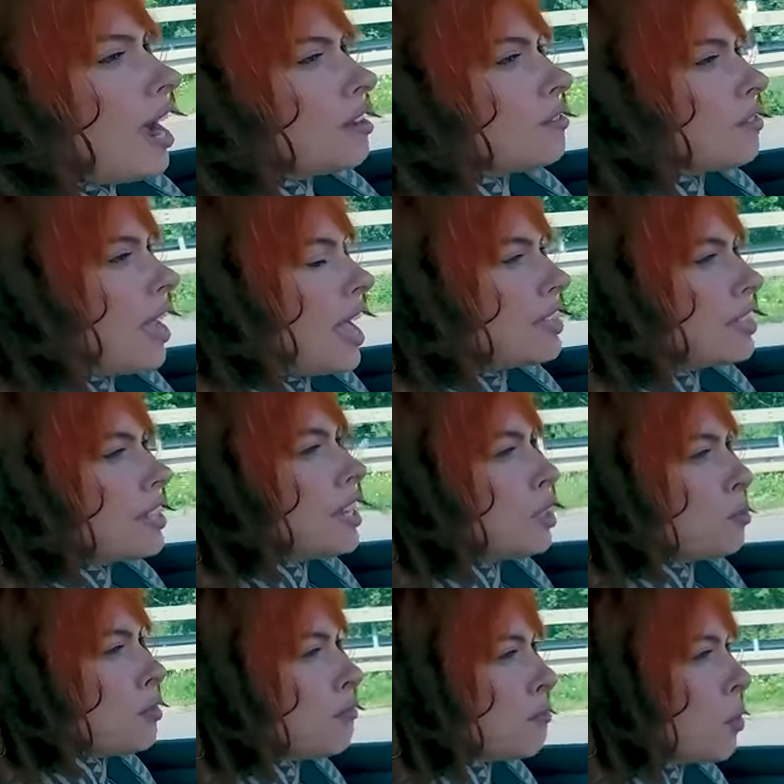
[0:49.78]
kind of
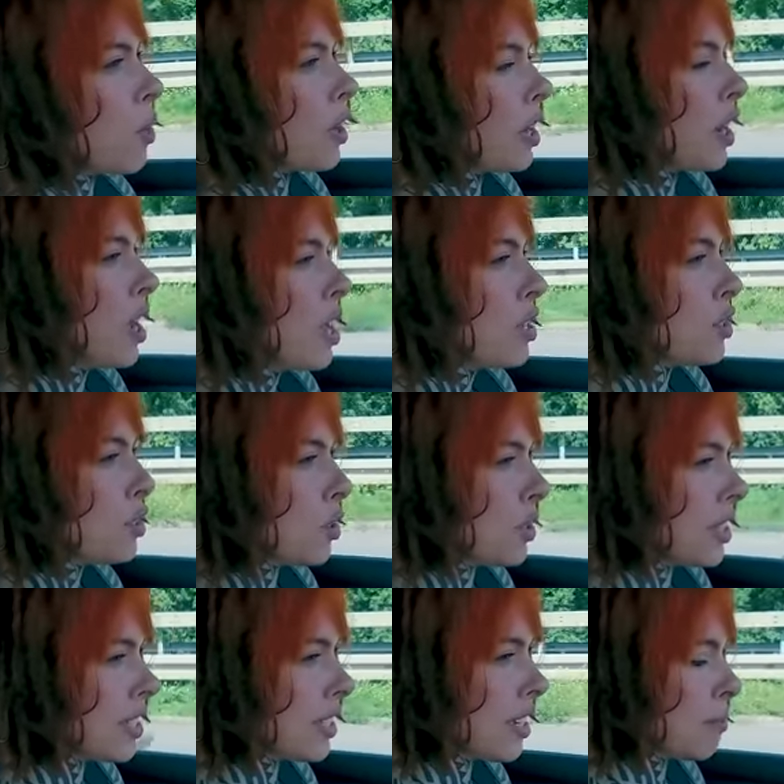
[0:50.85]
hesitates before,
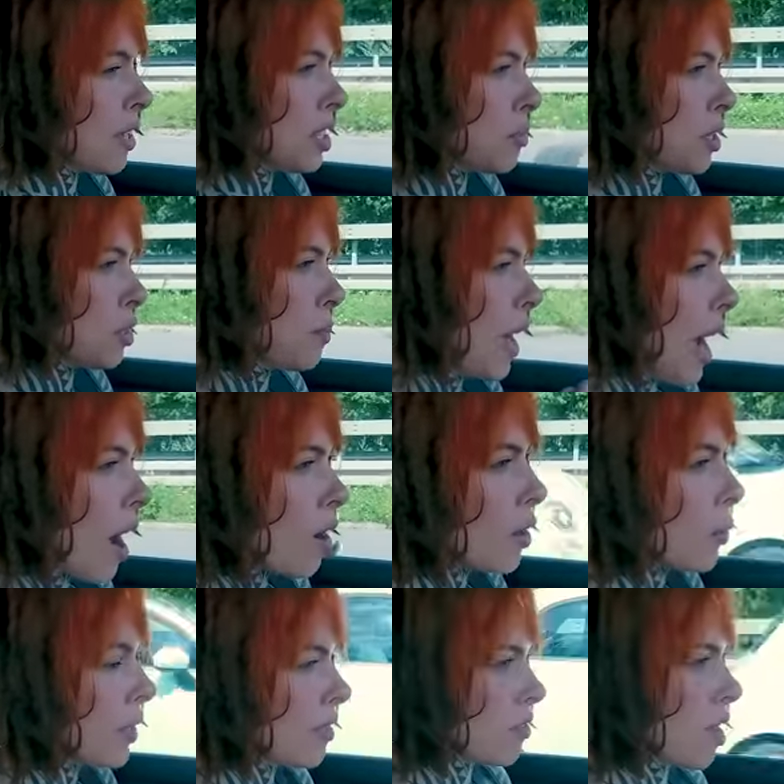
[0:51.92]
so it doesn't give me as much
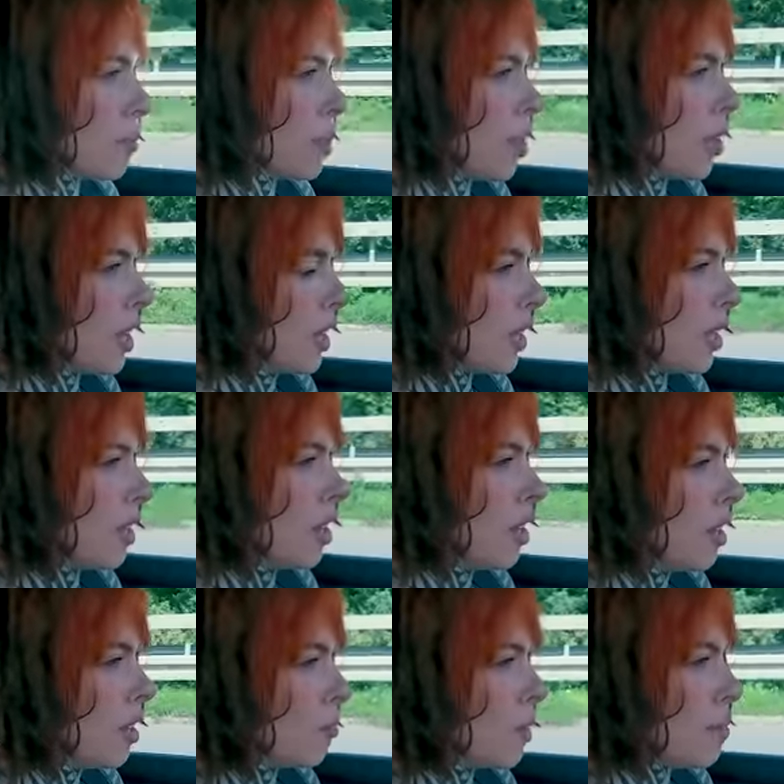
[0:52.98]
power whenever I'm going.
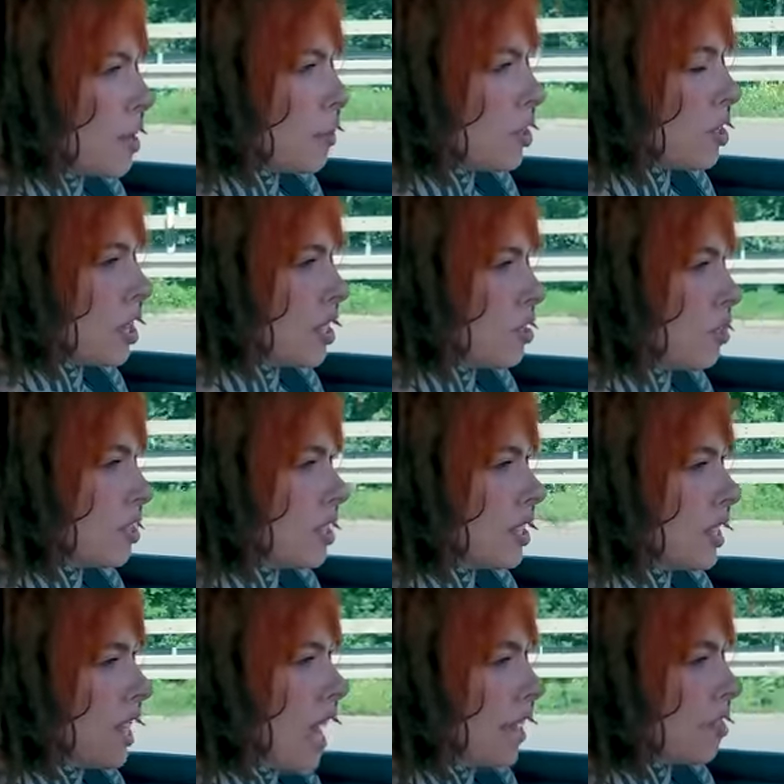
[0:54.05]
Maybe I'm just not used
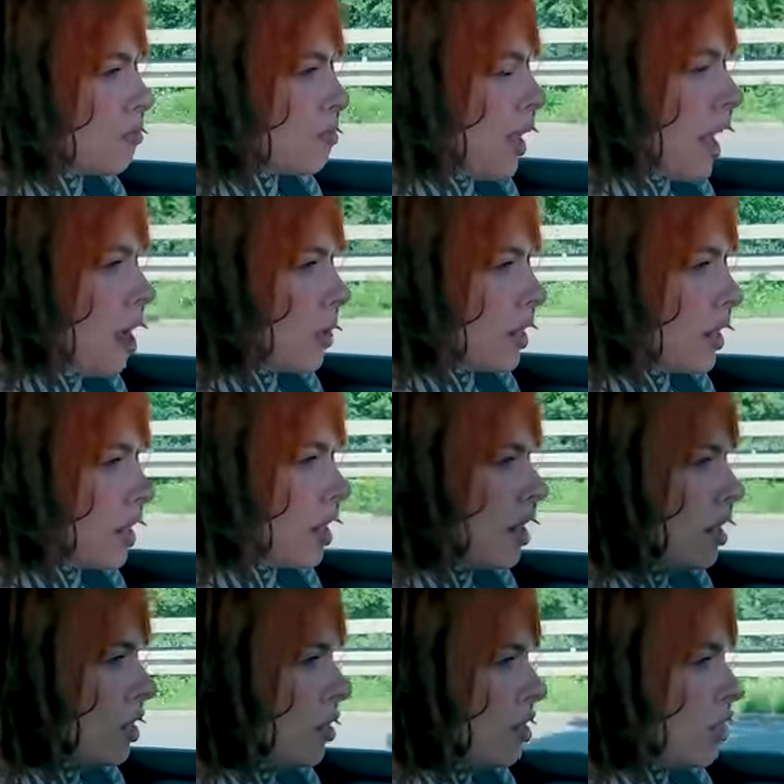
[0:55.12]
to the lack of power
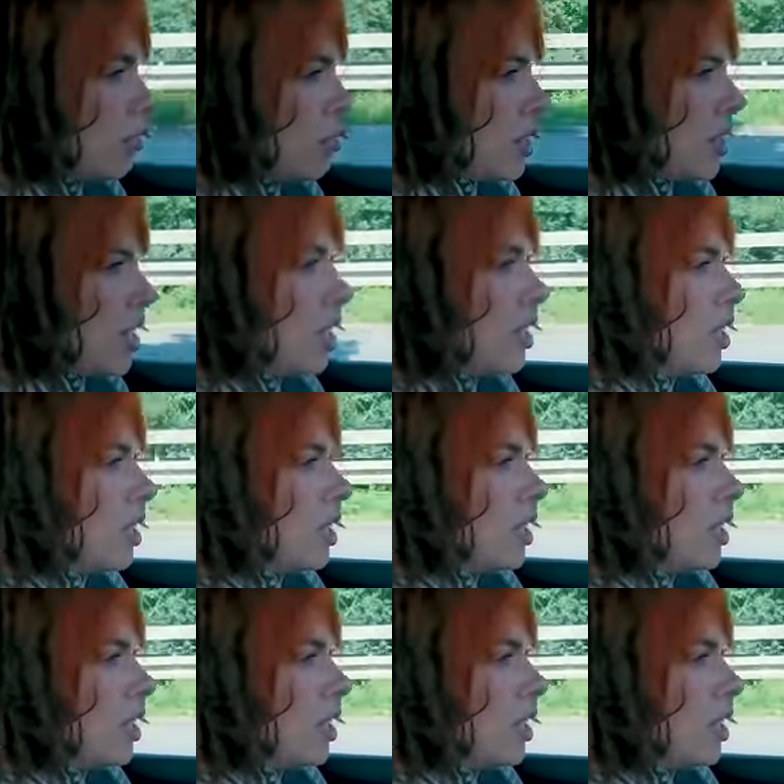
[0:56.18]
or something,